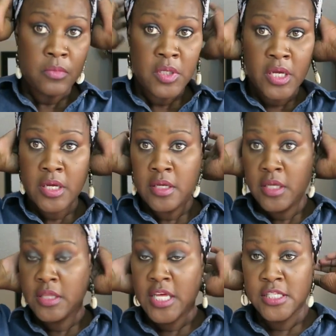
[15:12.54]
Okay,
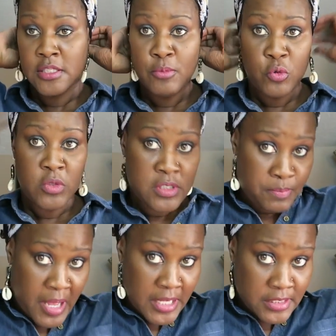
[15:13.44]
get that smooth as
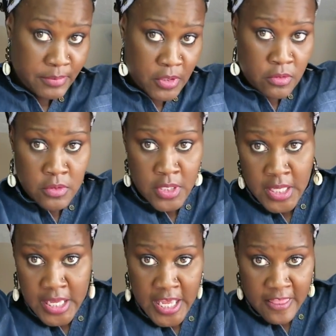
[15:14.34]
possible,
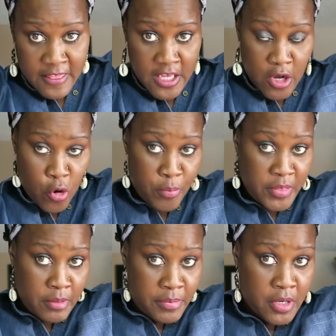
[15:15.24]
and then
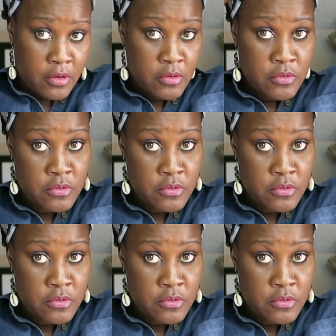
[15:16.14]
open the bow.